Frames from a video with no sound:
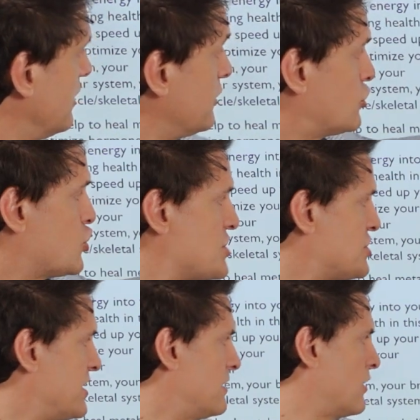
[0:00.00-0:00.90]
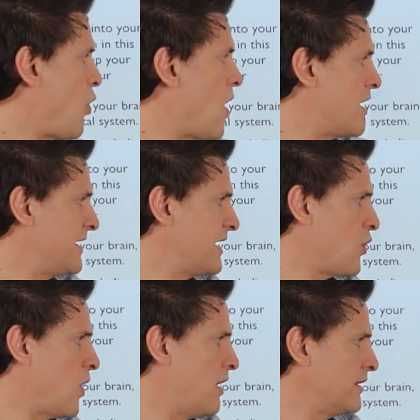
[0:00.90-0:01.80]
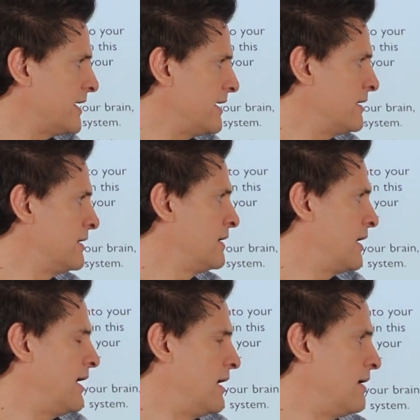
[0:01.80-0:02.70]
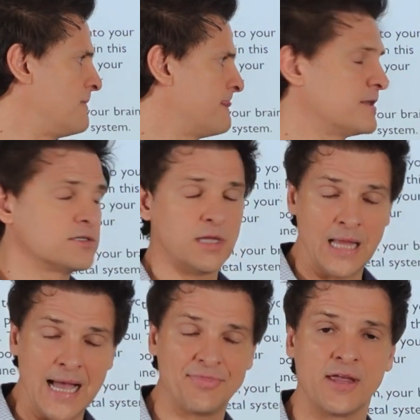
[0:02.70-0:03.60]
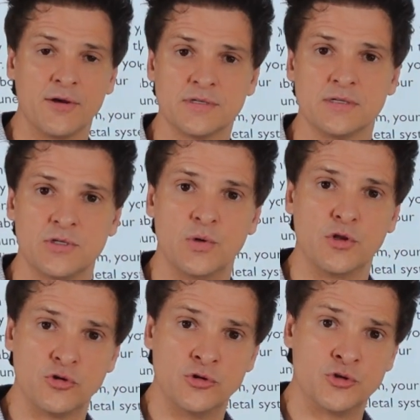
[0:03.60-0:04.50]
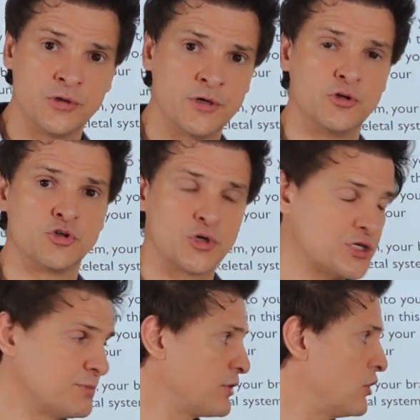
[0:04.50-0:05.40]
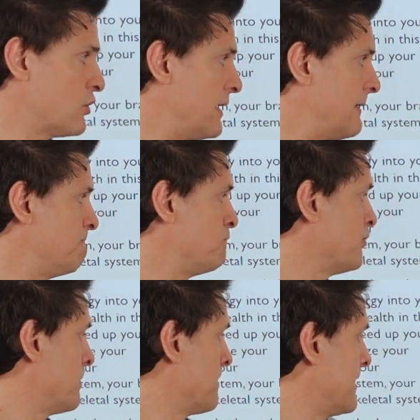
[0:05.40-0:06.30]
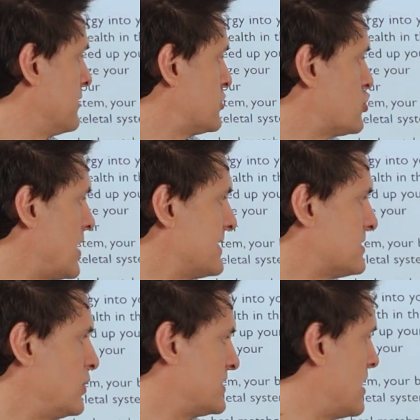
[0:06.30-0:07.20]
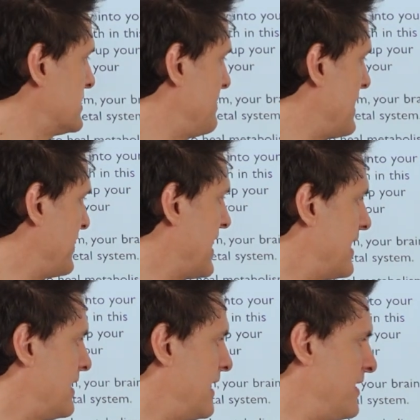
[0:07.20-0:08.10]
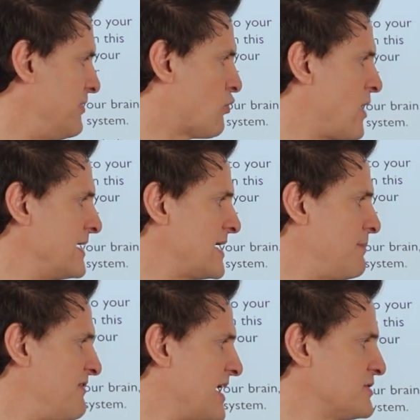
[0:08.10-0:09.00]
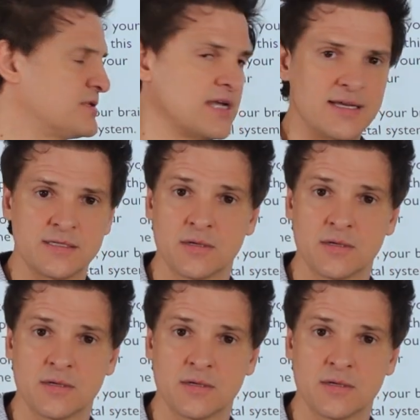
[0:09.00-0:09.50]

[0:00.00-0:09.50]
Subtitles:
Nutrition, quantity and quality. There's a lot that goes into a good nutrition program. Stress, we talked about that. And then the right type of exercise.